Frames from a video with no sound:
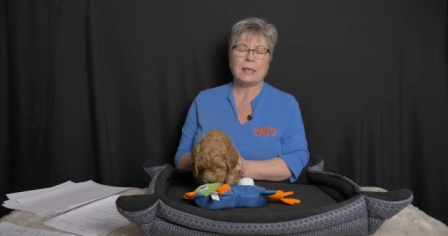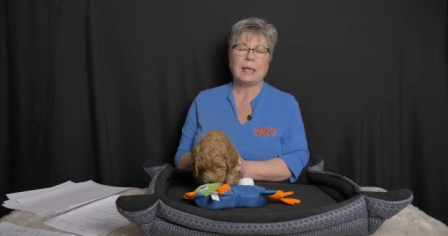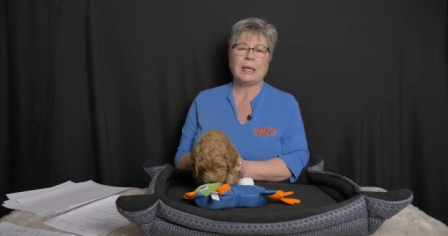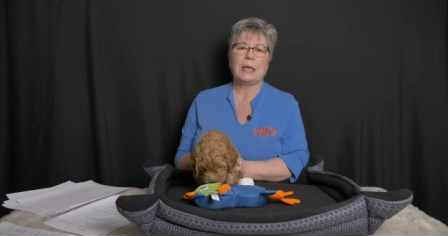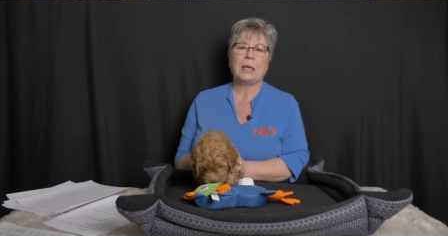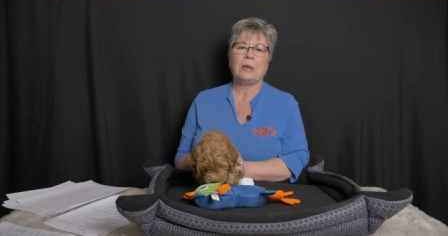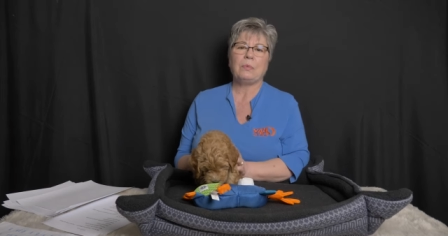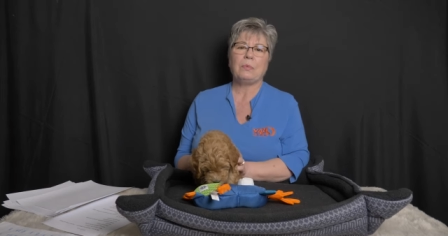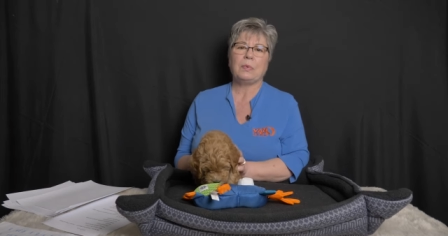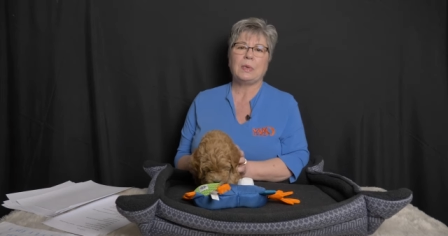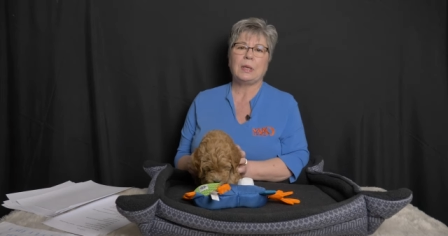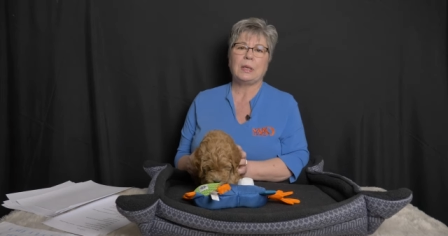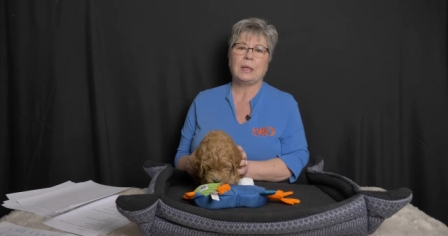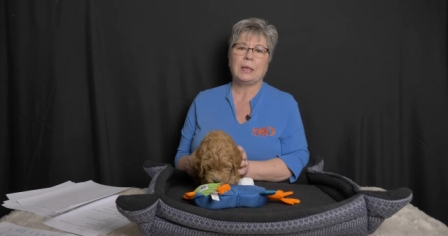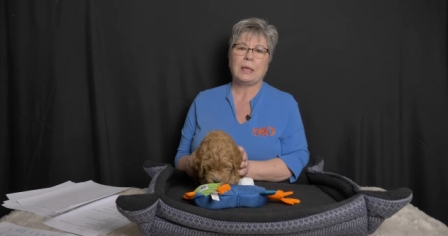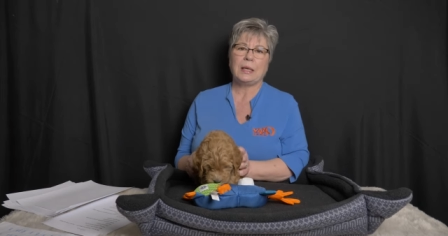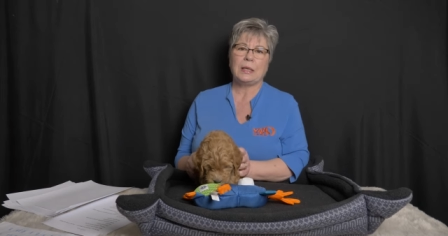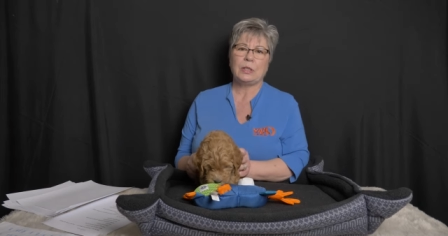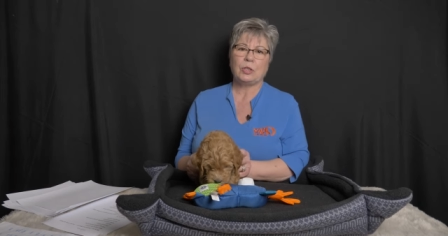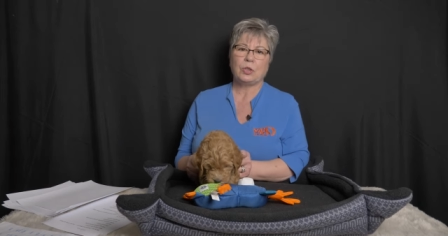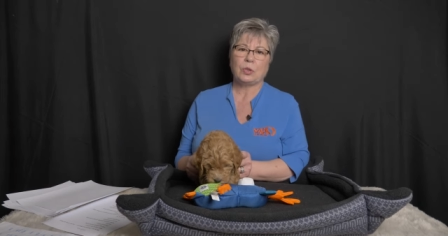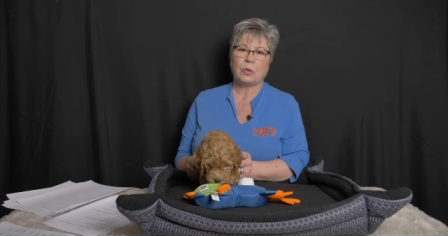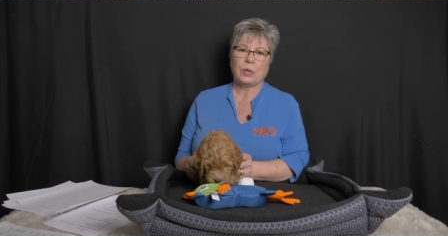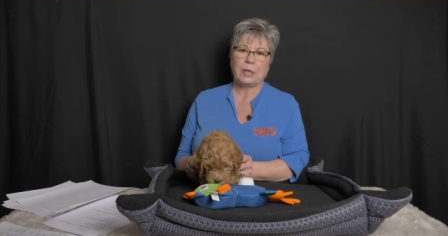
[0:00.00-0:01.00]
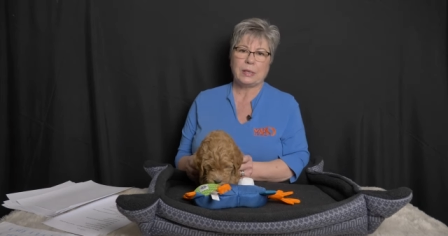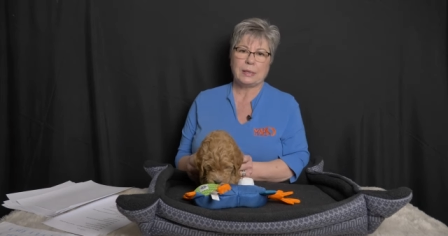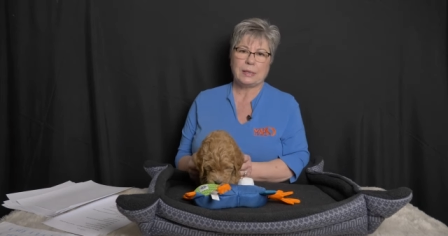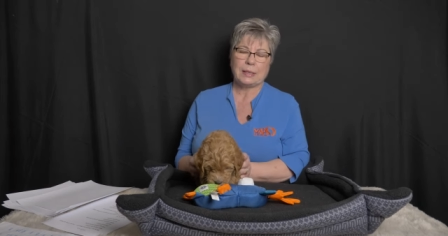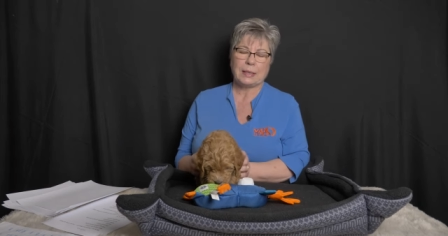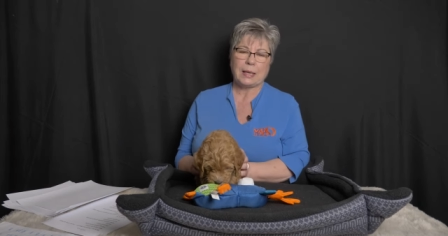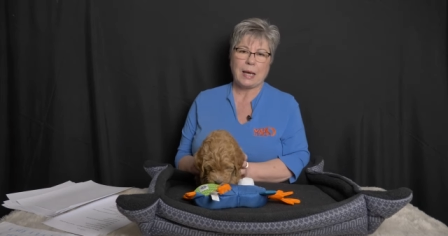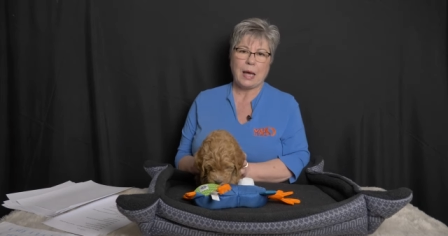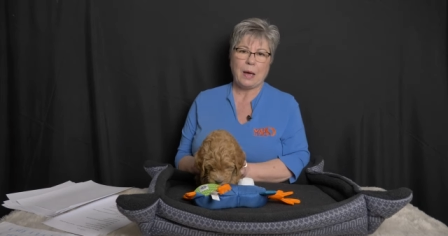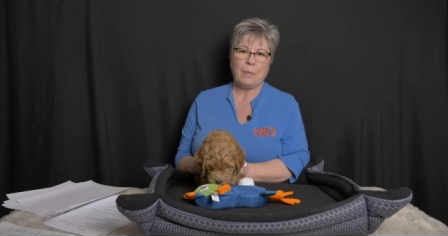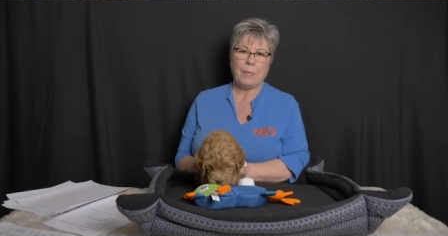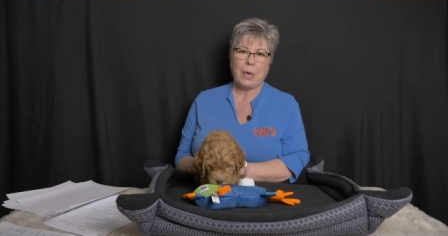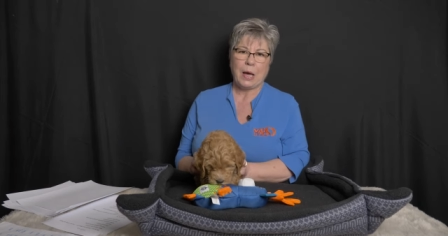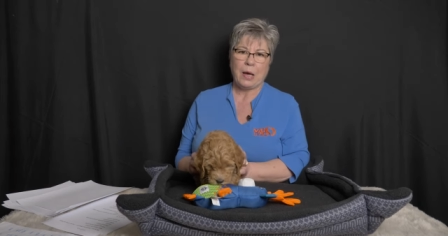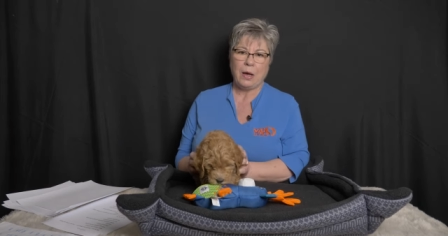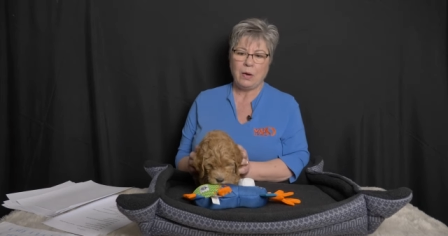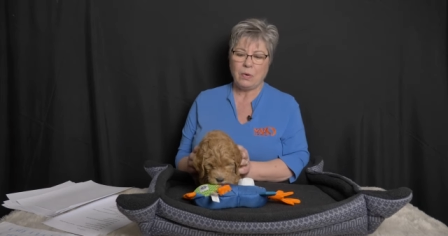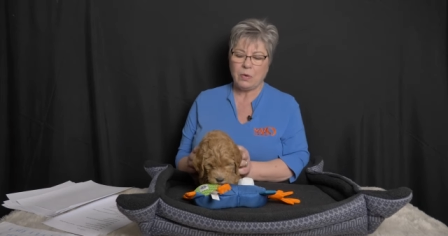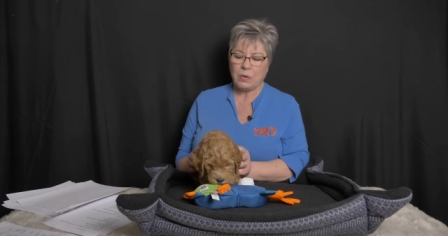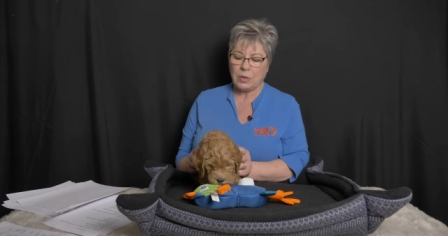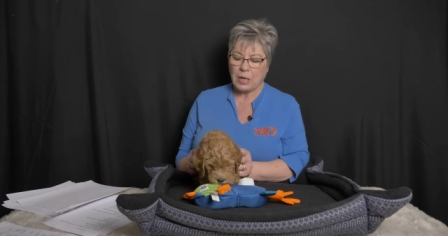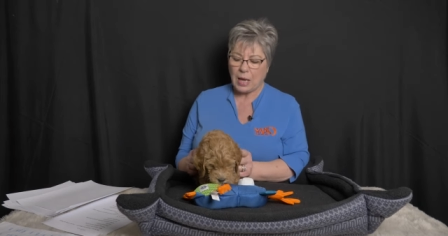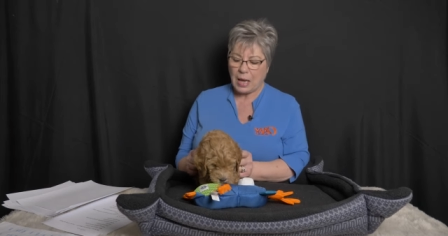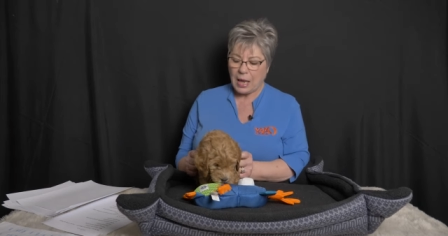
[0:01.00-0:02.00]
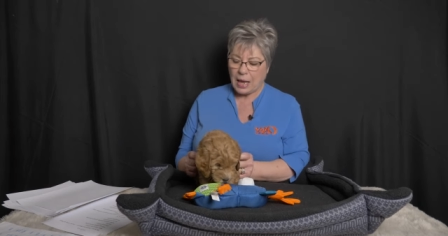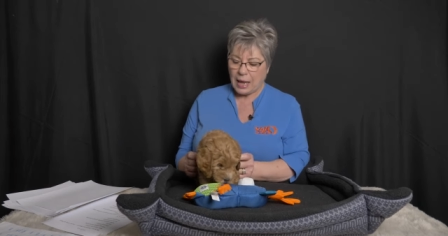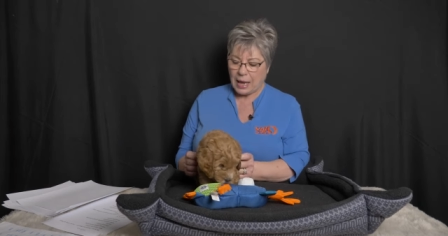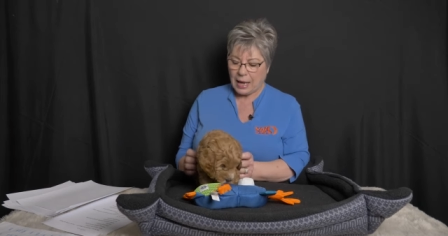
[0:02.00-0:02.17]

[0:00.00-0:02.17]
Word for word: He really enjoys to come out